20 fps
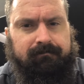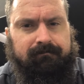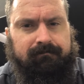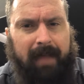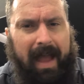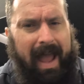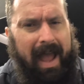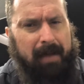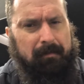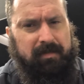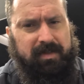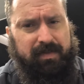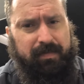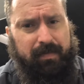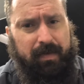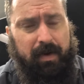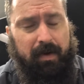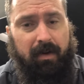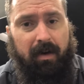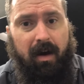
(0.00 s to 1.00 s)

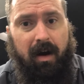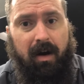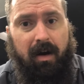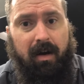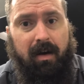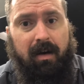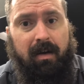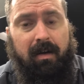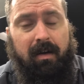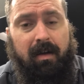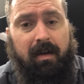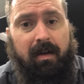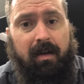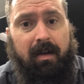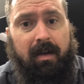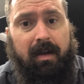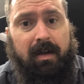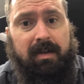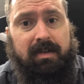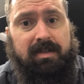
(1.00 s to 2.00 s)
atmosphere are,
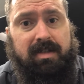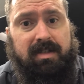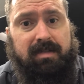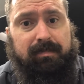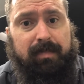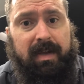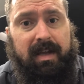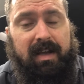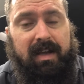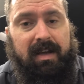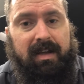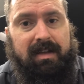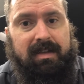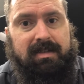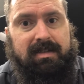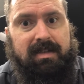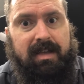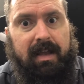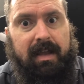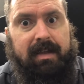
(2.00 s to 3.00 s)
just
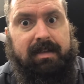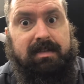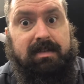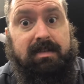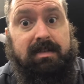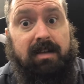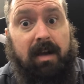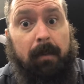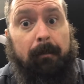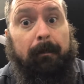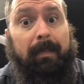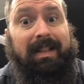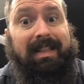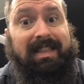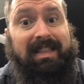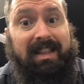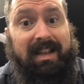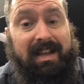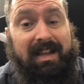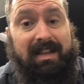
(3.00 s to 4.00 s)
because it's
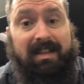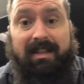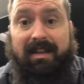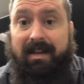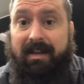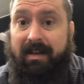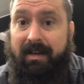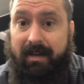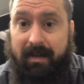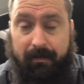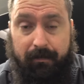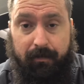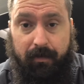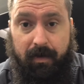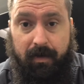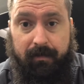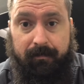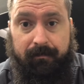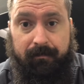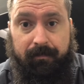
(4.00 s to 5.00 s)
completely
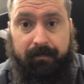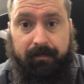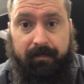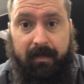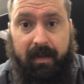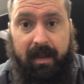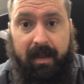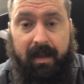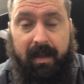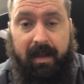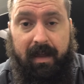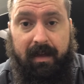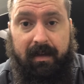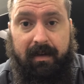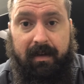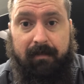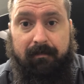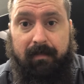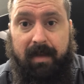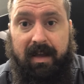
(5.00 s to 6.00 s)
different and
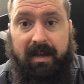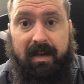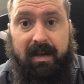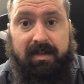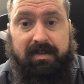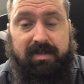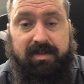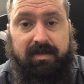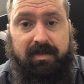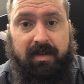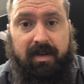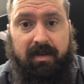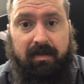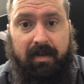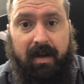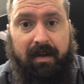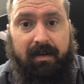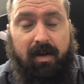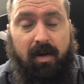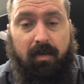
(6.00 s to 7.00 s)
it may not suit you. And
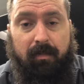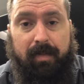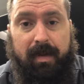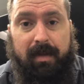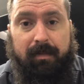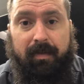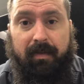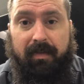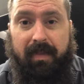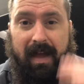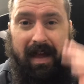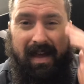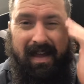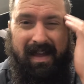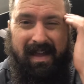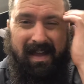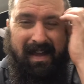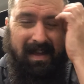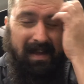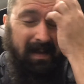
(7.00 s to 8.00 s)
I know people that
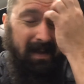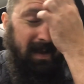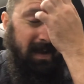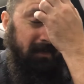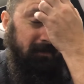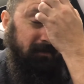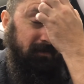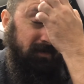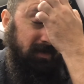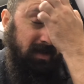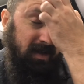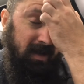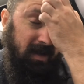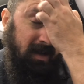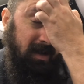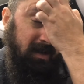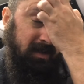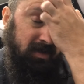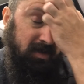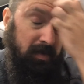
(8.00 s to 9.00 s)
have
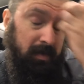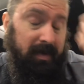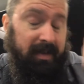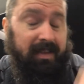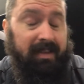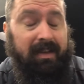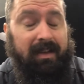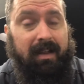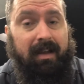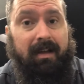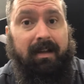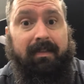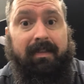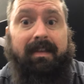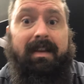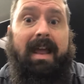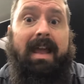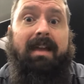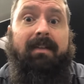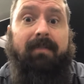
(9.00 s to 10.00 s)
joined the
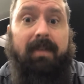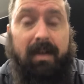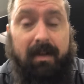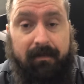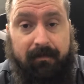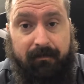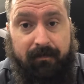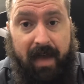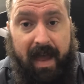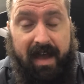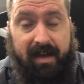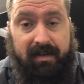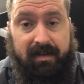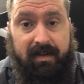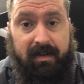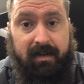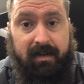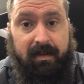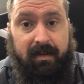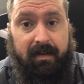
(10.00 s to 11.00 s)
Navy, in fact,
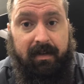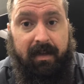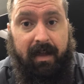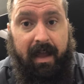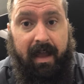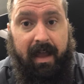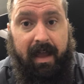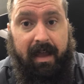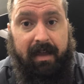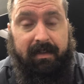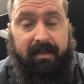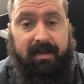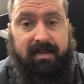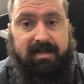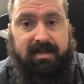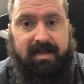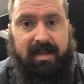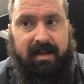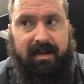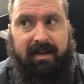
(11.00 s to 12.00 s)
and they
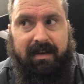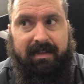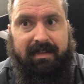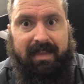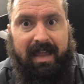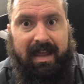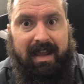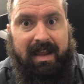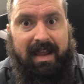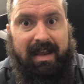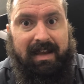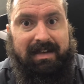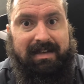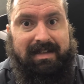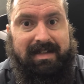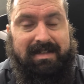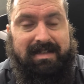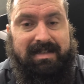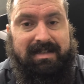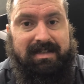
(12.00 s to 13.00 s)
said they
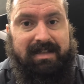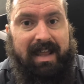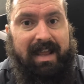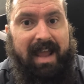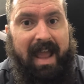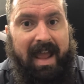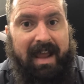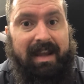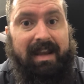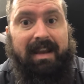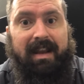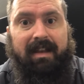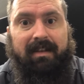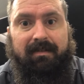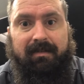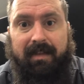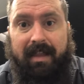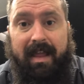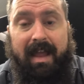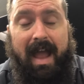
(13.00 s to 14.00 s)
hated
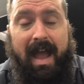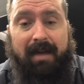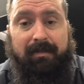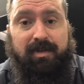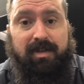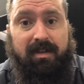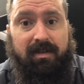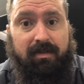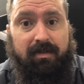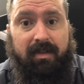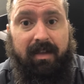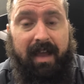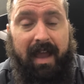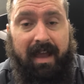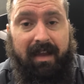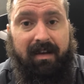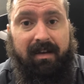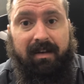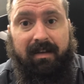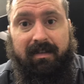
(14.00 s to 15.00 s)
it. They absolutely
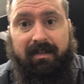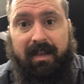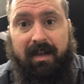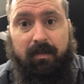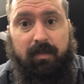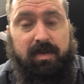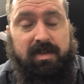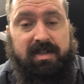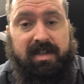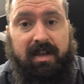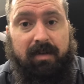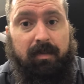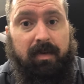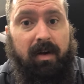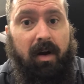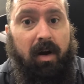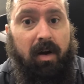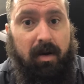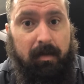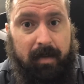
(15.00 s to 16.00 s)
hated it. They wish they went
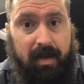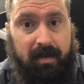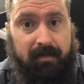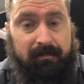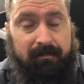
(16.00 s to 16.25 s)
Army,